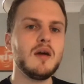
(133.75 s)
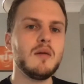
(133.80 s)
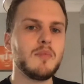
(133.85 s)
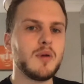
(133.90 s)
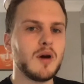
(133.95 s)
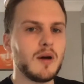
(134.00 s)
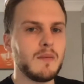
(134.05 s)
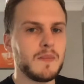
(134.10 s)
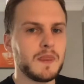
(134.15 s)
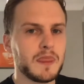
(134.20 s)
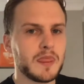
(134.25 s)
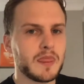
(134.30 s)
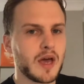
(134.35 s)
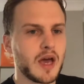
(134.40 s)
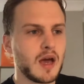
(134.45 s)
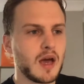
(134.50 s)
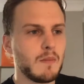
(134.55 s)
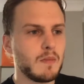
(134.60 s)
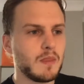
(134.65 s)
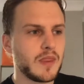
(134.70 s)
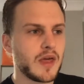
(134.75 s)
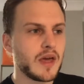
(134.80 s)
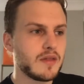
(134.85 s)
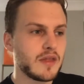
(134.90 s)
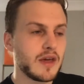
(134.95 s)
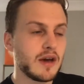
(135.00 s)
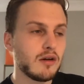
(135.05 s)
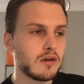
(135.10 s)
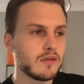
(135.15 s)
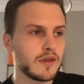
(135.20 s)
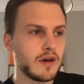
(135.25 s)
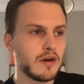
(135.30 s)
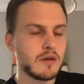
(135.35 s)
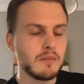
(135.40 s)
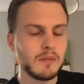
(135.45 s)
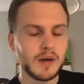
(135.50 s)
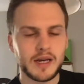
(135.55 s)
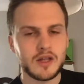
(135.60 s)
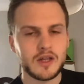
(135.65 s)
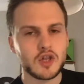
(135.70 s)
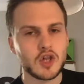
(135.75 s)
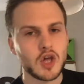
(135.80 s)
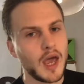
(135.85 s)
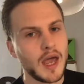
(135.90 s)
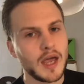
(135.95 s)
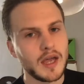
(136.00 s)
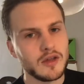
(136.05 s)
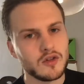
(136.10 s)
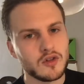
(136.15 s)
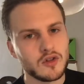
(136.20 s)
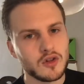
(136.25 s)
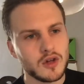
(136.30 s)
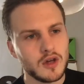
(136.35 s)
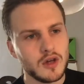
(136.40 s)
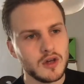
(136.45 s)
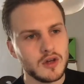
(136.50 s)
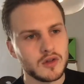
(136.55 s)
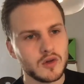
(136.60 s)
but they'll completely change